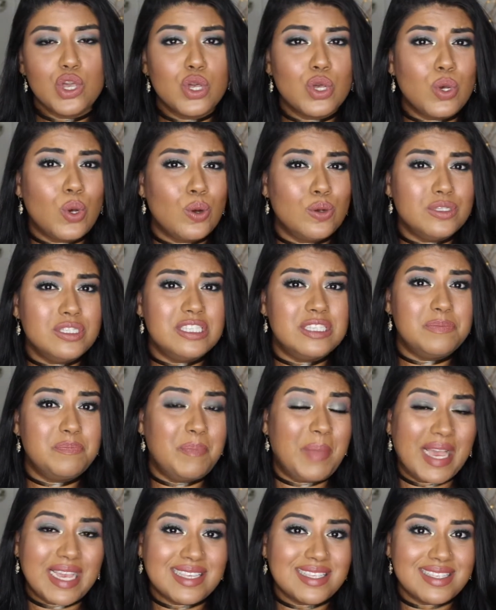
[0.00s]
gold
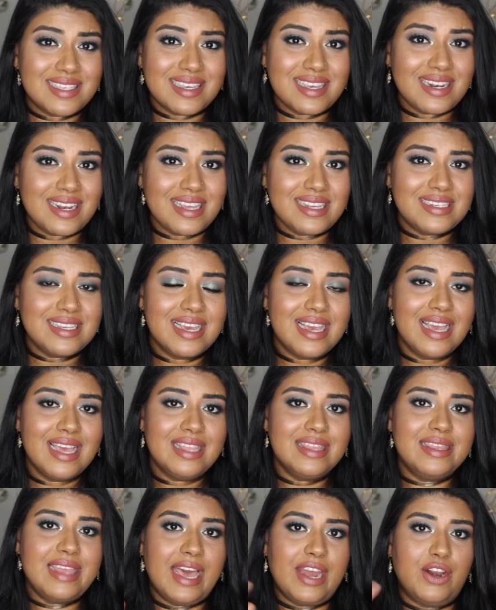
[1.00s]
specks in it,
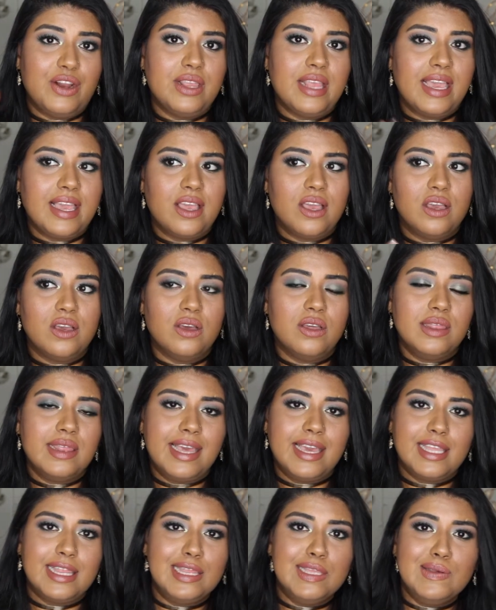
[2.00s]
that are like
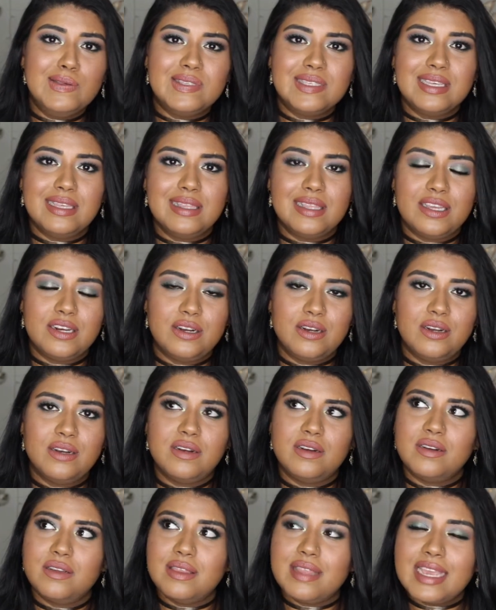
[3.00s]
loose
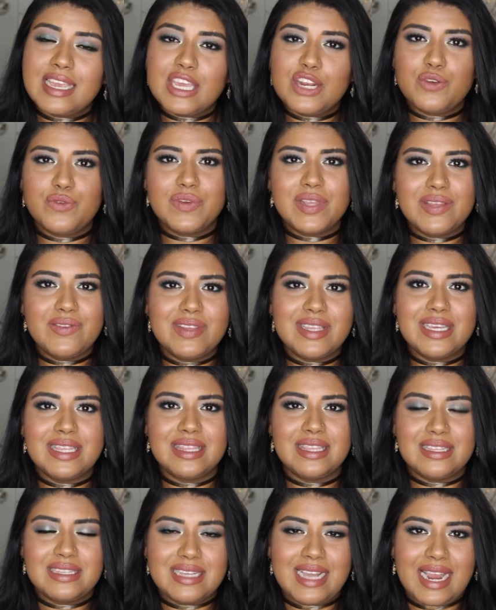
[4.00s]
glitter, like, you know, really, really
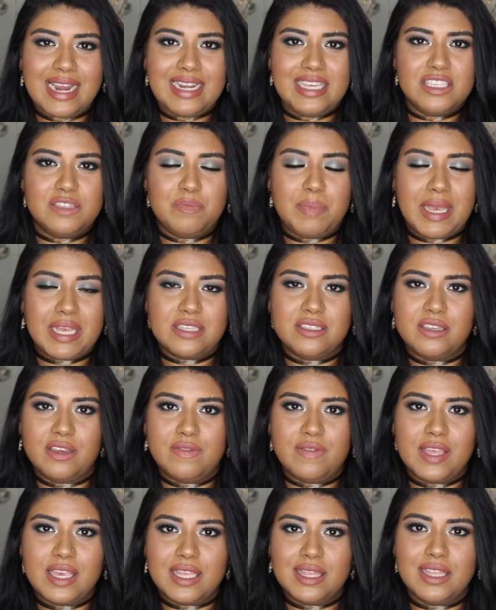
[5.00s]
tiny specks
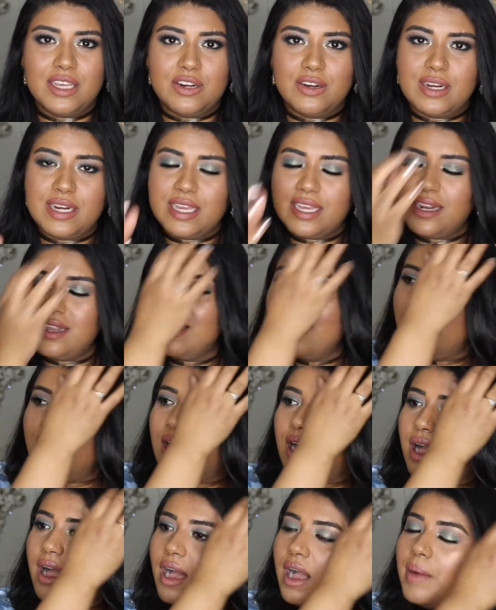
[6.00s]
of like glitter in it.
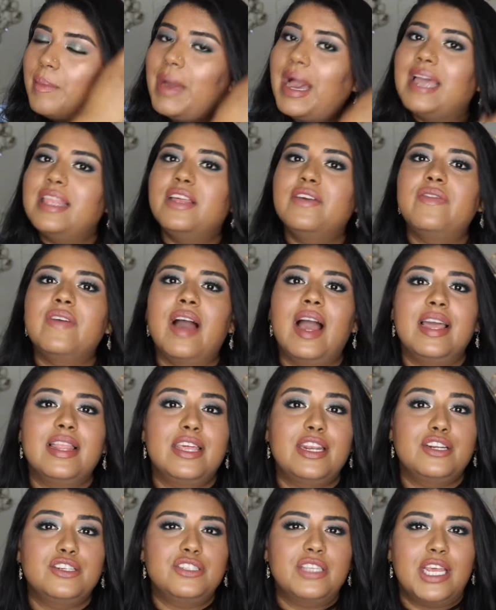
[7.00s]
I love
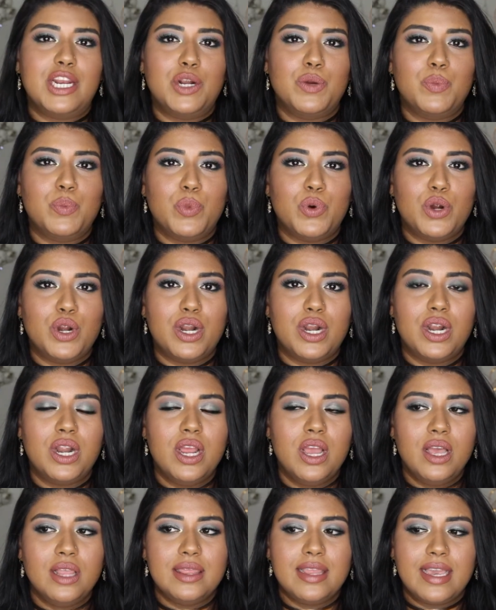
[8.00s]
highlighters that are more
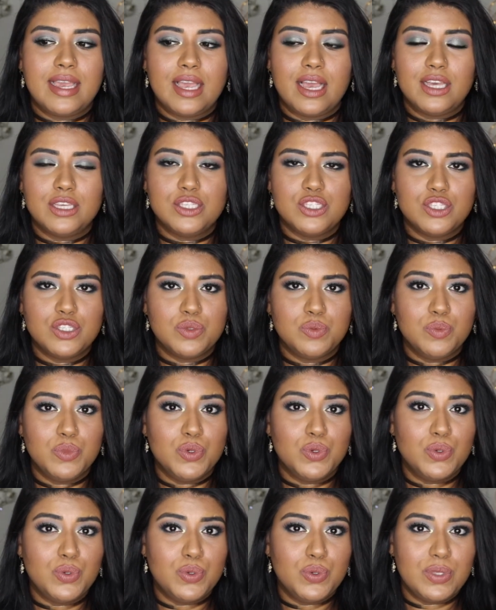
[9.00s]
like a
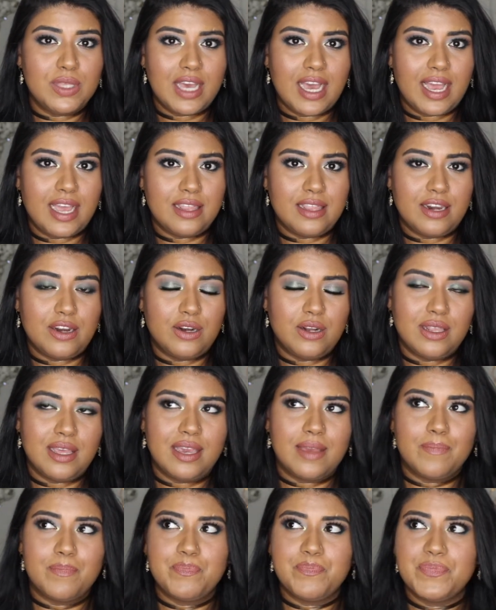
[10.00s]
smooth highlighter,
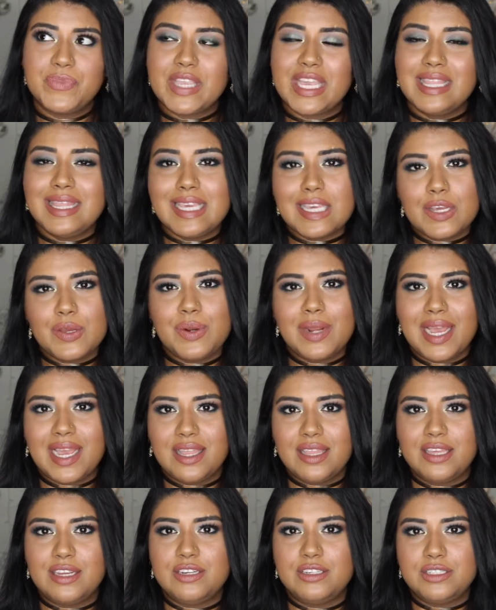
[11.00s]
like liquid
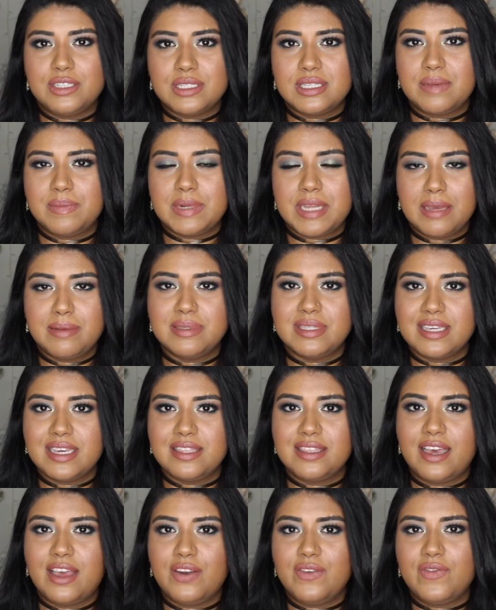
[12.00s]
highlighters are sometimes
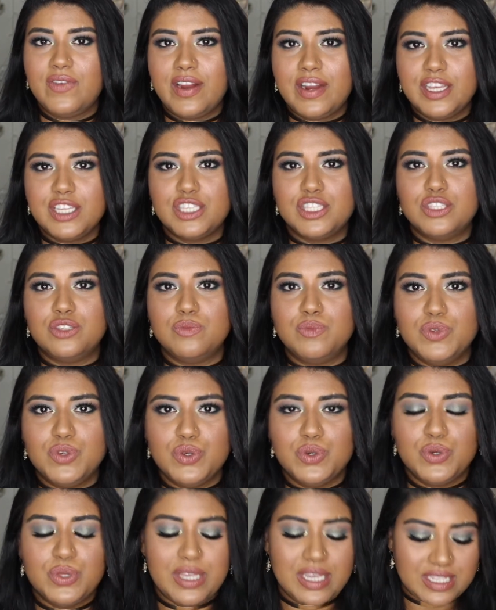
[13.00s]
like that. Very
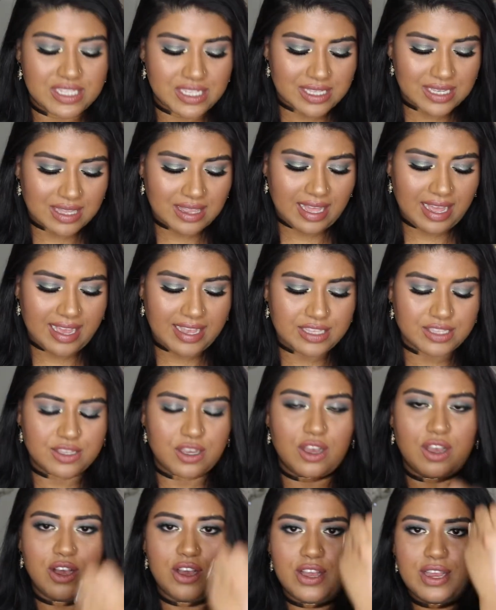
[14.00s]
smooth, it just glides
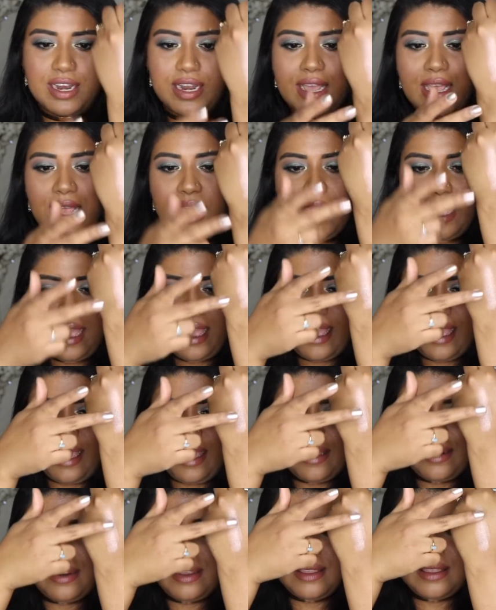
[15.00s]
on,
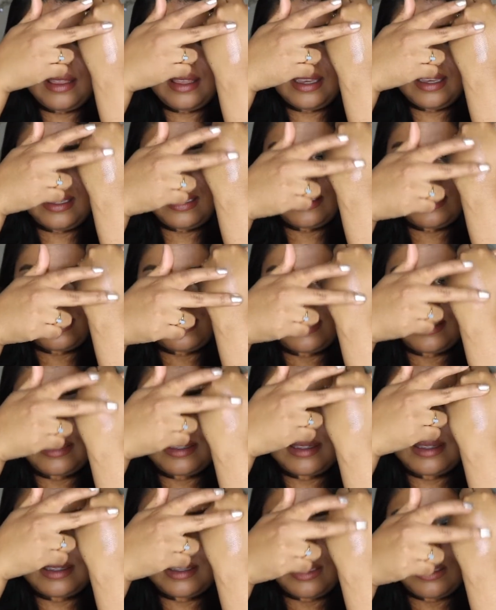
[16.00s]
and
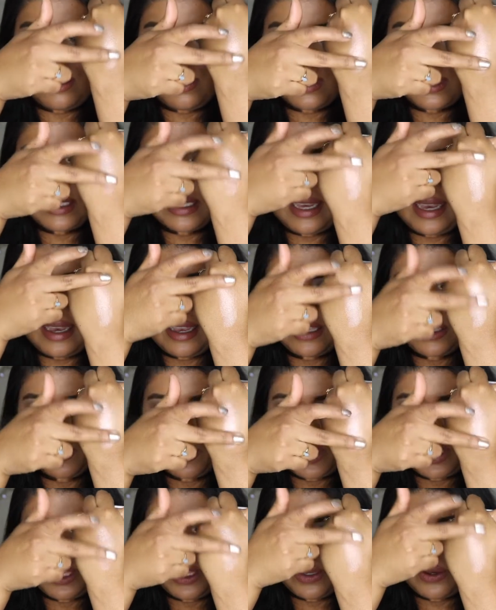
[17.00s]
this looks like it's
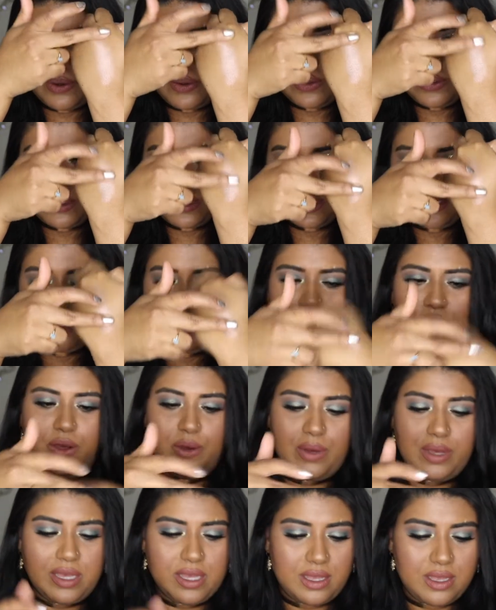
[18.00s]
one of those.
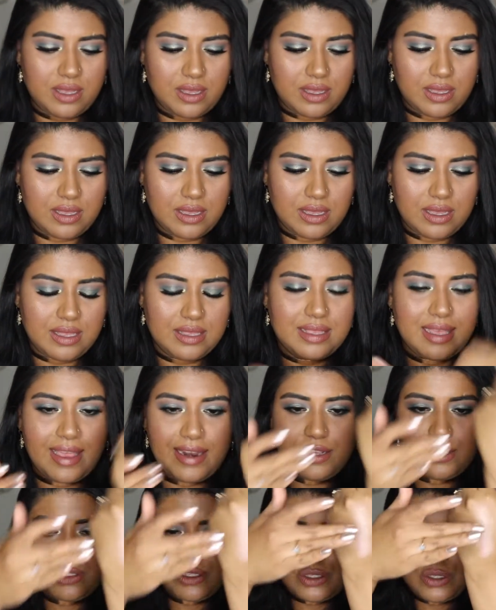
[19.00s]
Oh, that is